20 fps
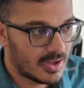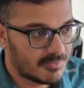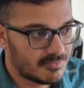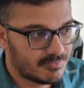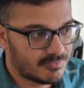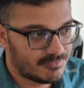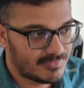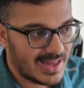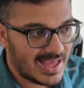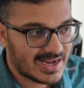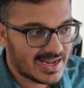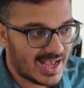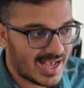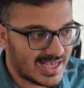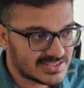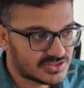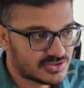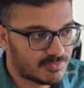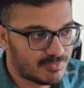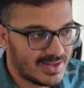Black has
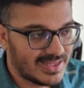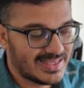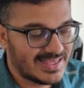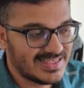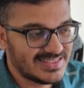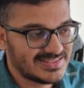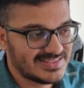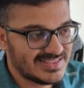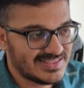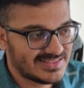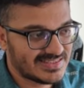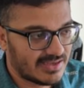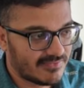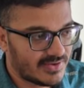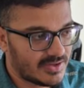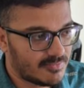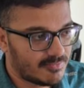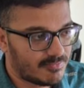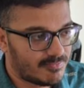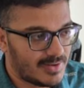to play king
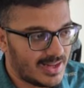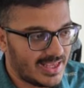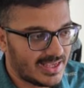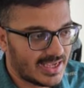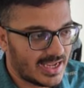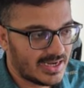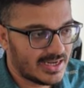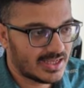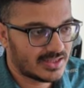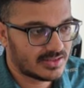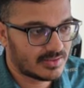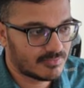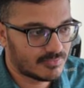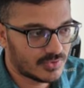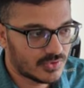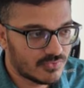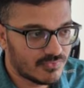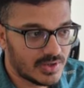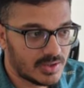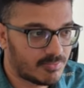c7. Playing any other
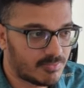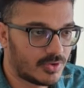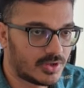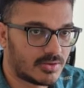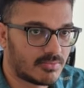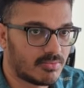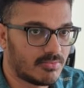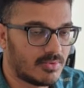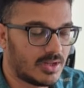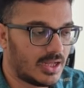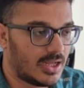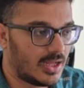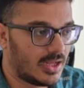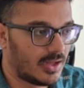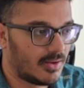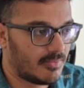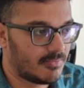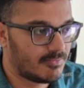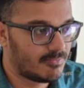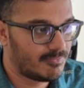move will put,
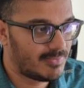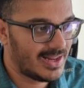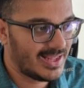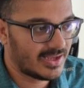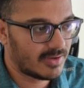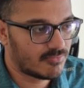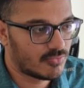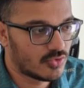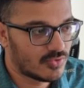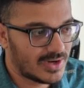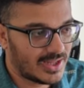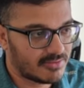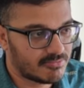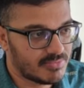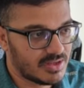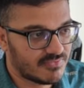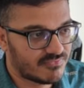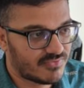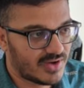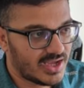playing a move like
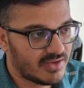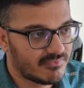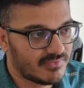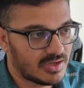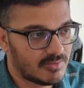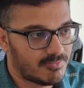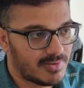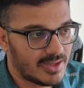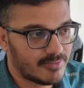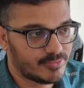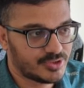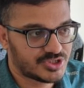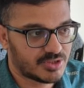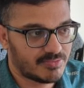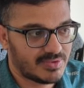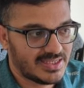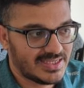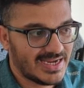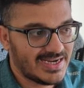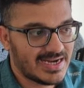b5 will play bishop
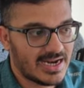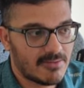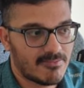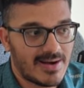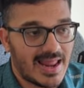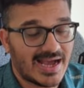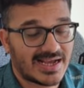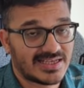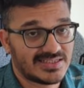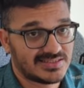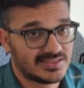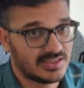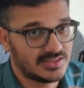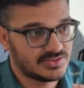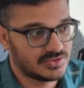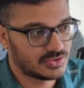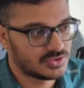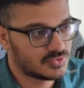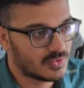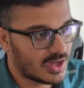d8, and black is in a
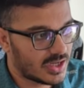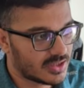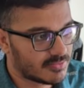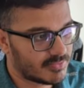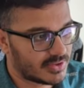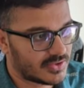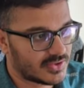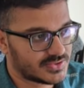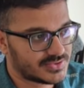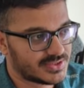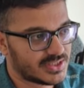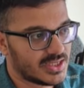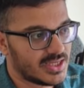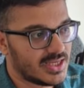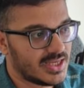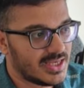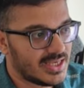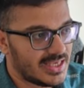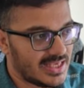zigzag because he